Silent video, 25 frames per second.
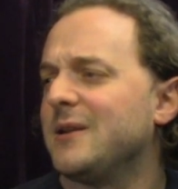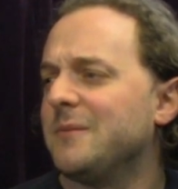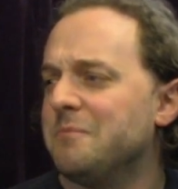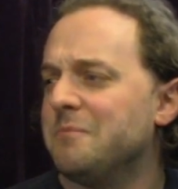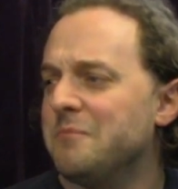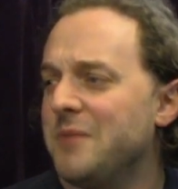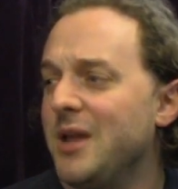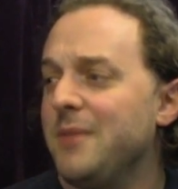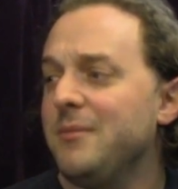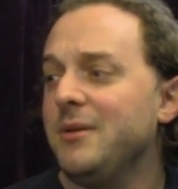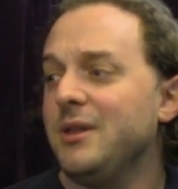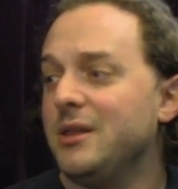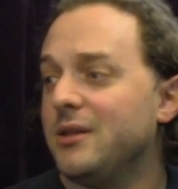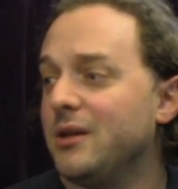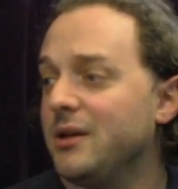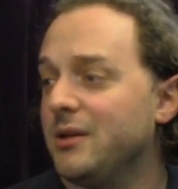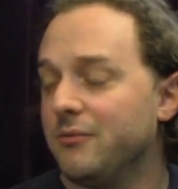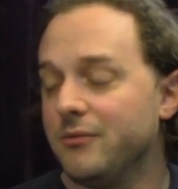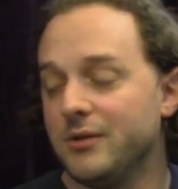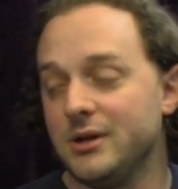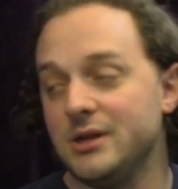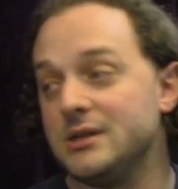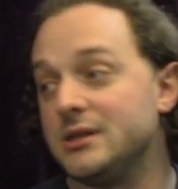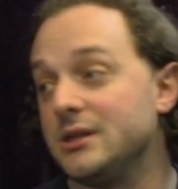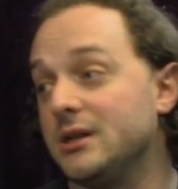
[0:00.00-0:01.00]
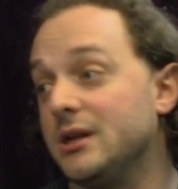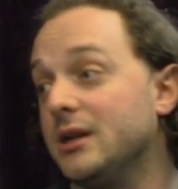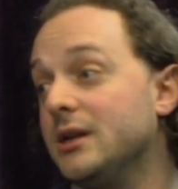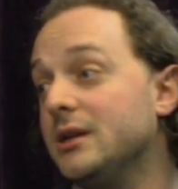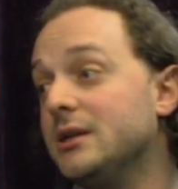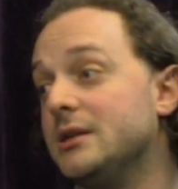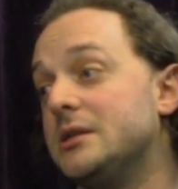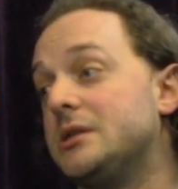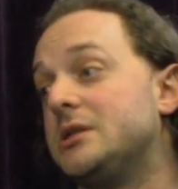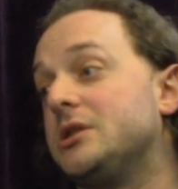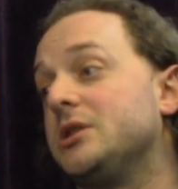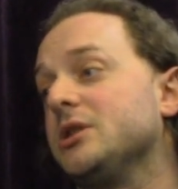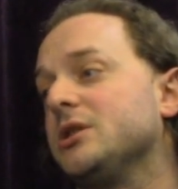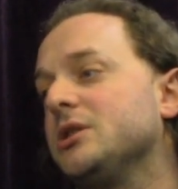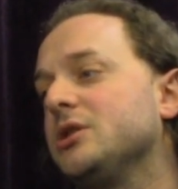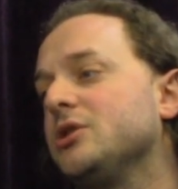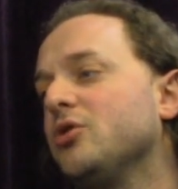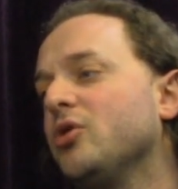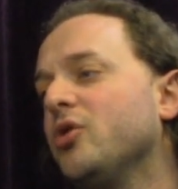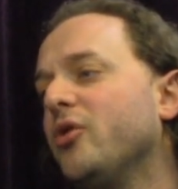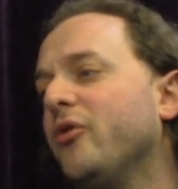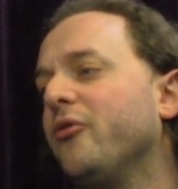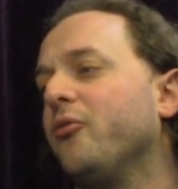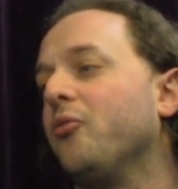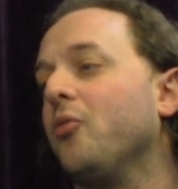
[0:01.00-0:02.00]
maybe the reason is just sort
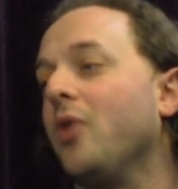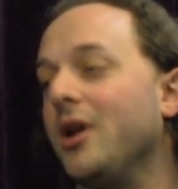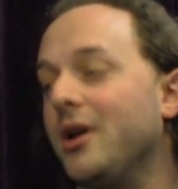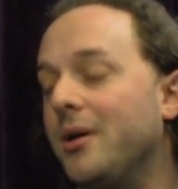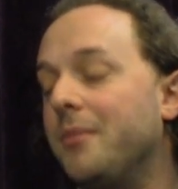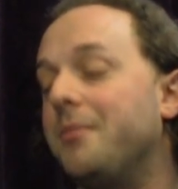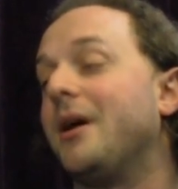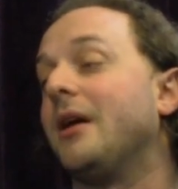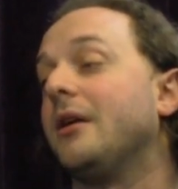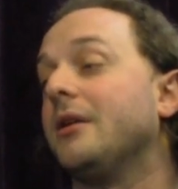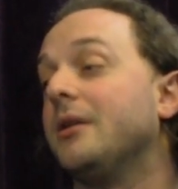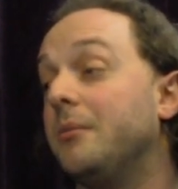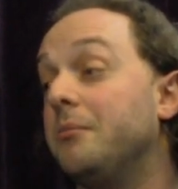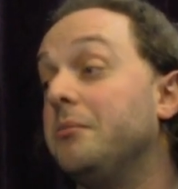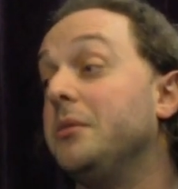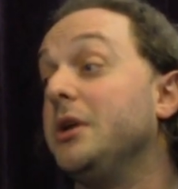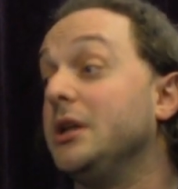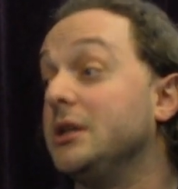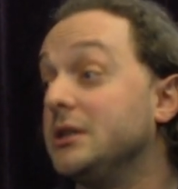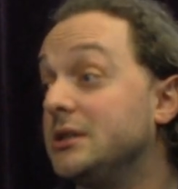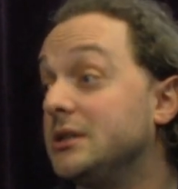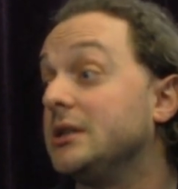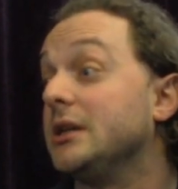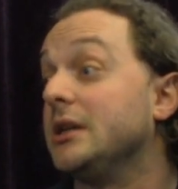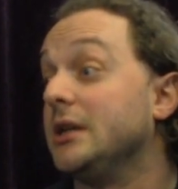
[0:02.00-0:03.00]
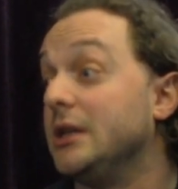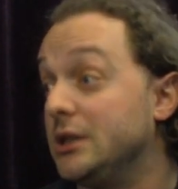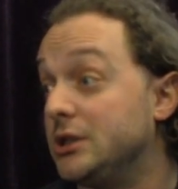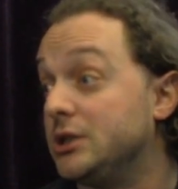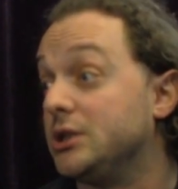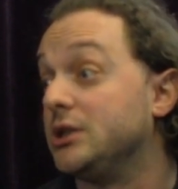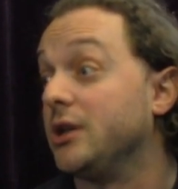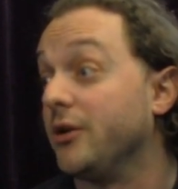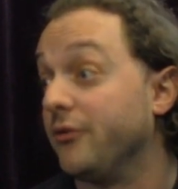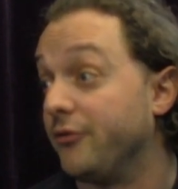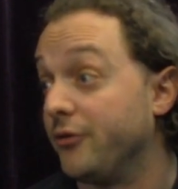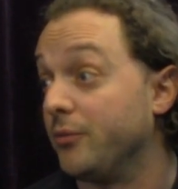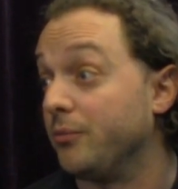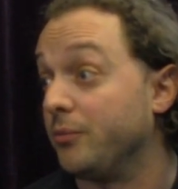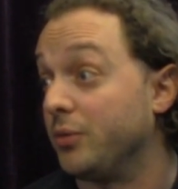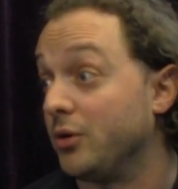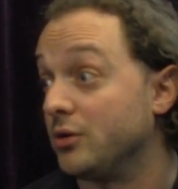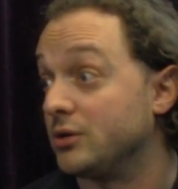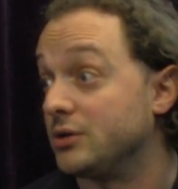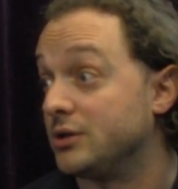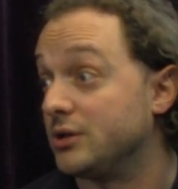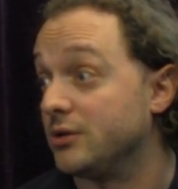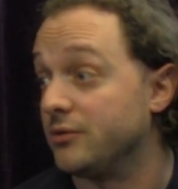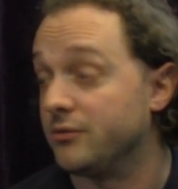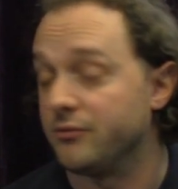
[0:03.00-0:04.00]
of what a paladin means to each different
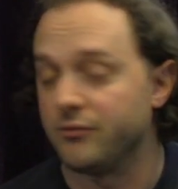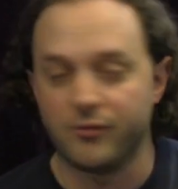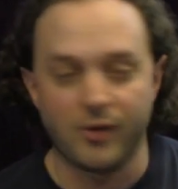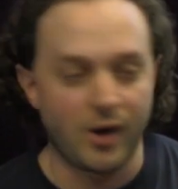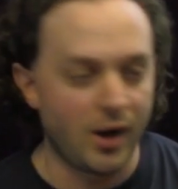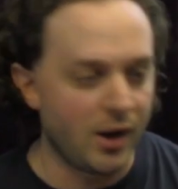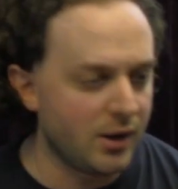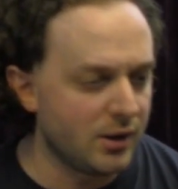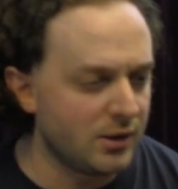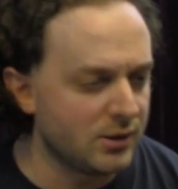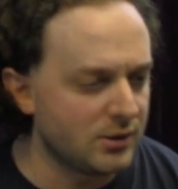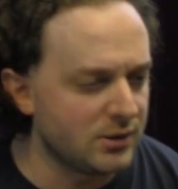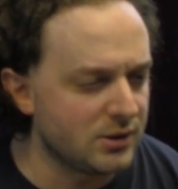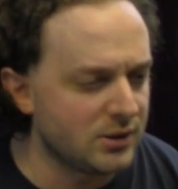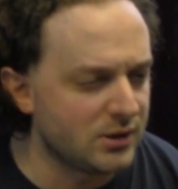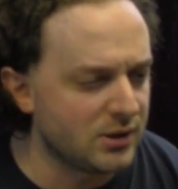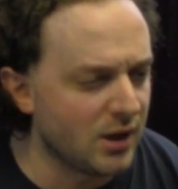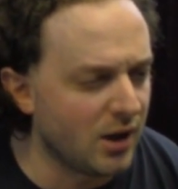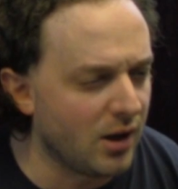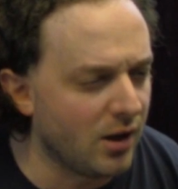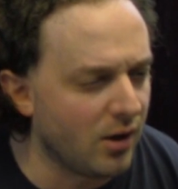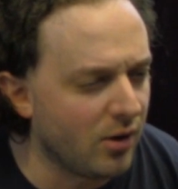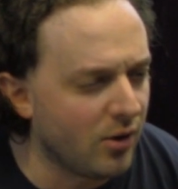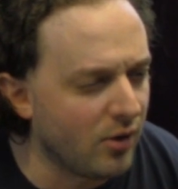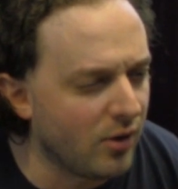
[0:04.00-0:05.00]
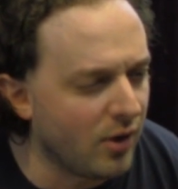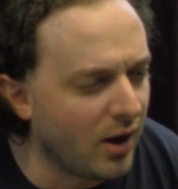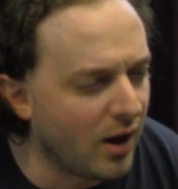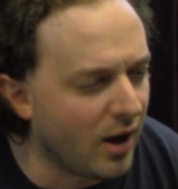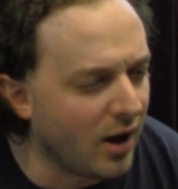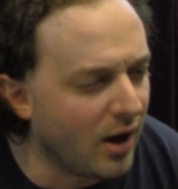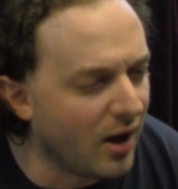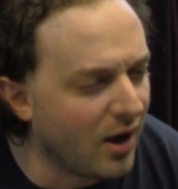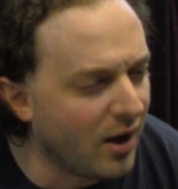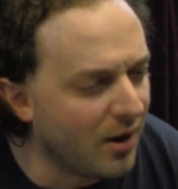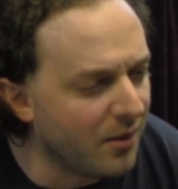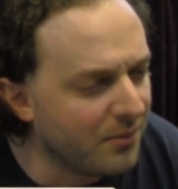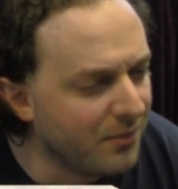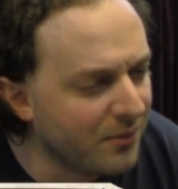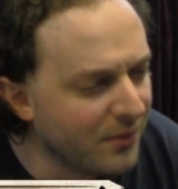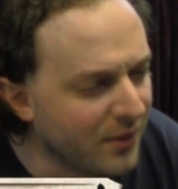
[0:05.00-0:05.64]
person, right? So mm-hmm. um,